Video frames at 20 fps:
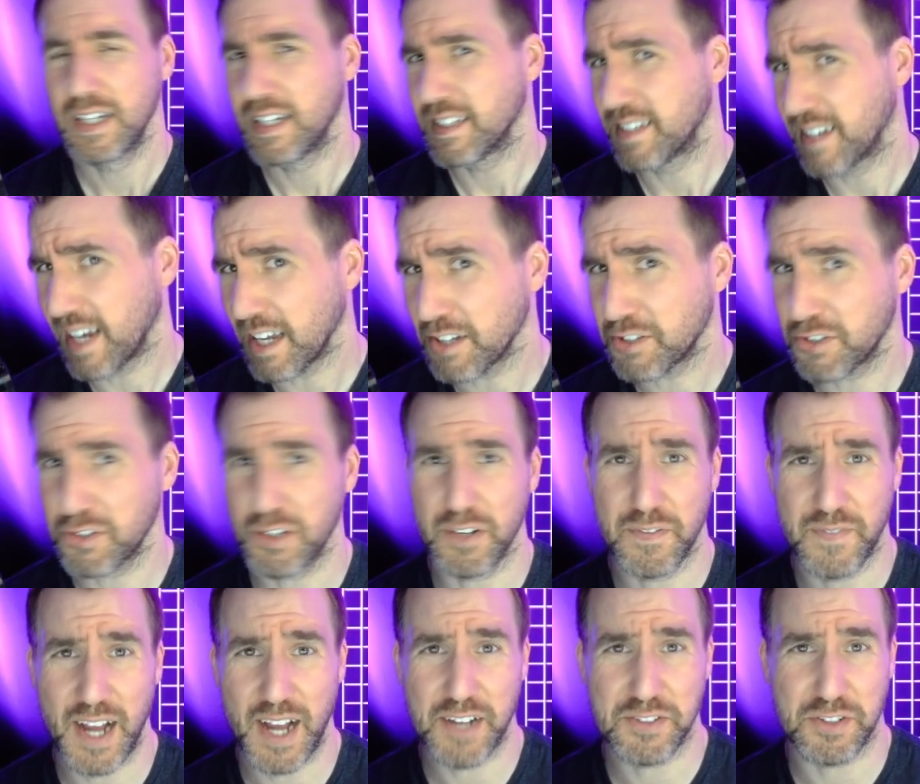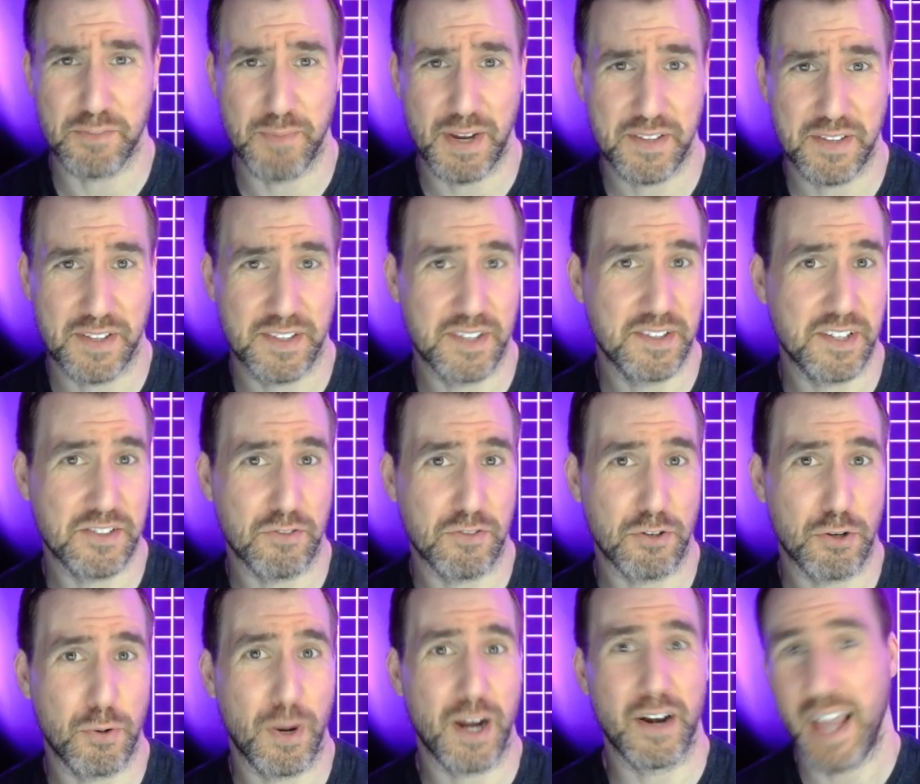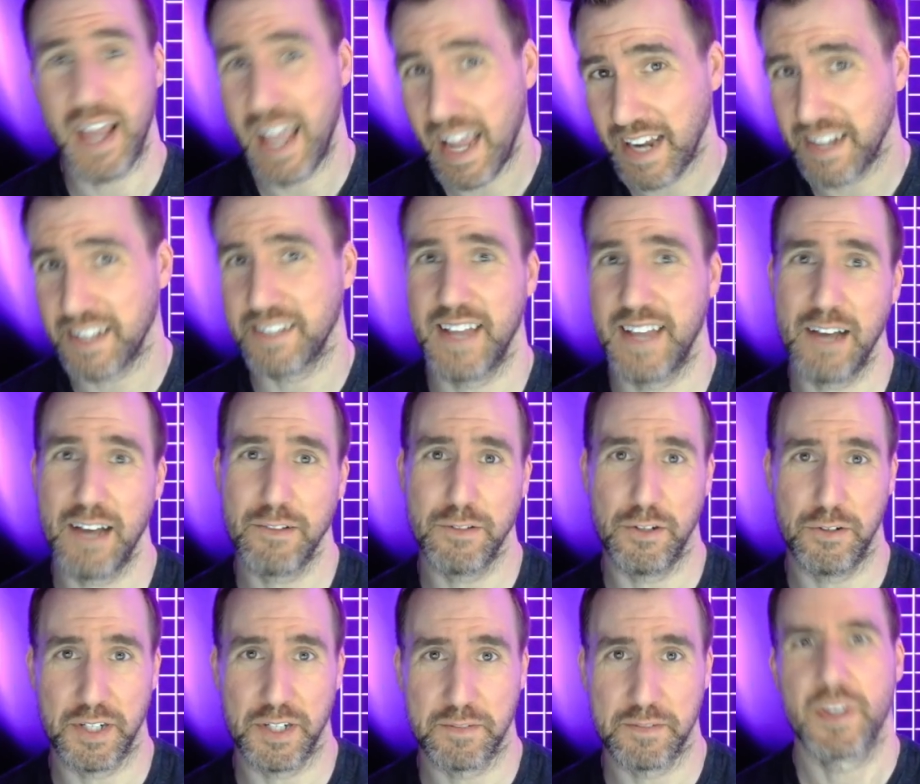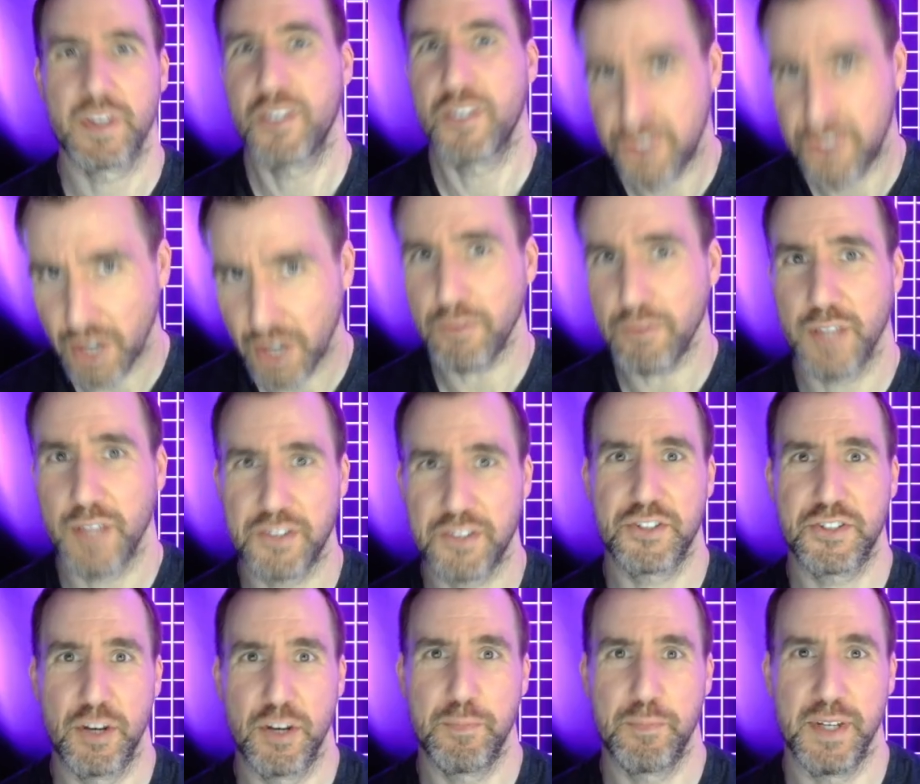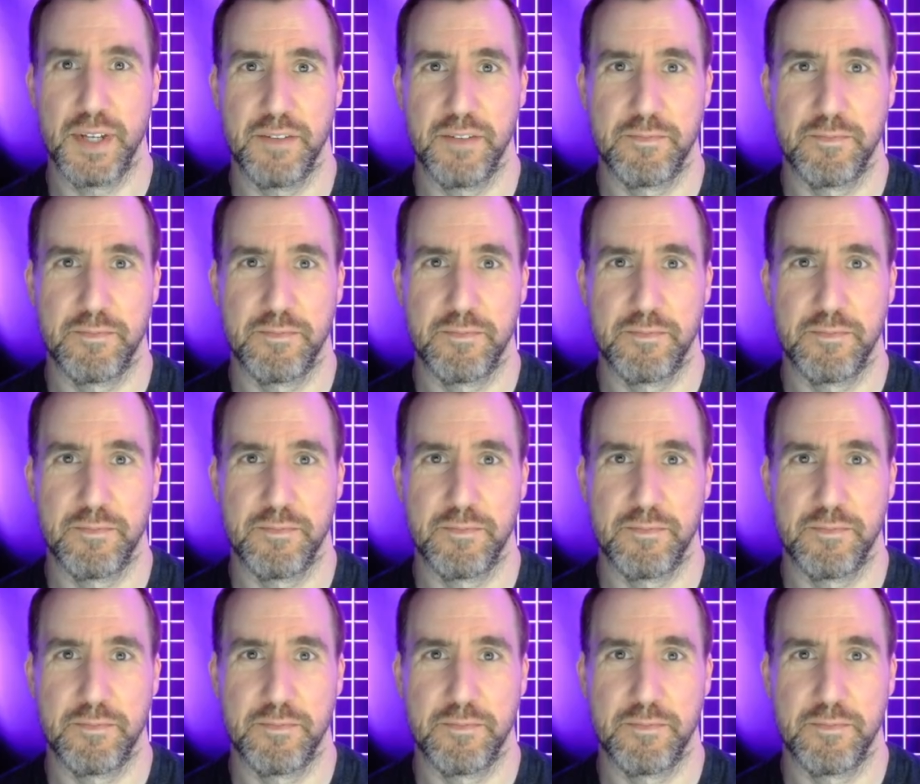Today I'll show you a faster method that doesn't require any downloading. So let's jump in.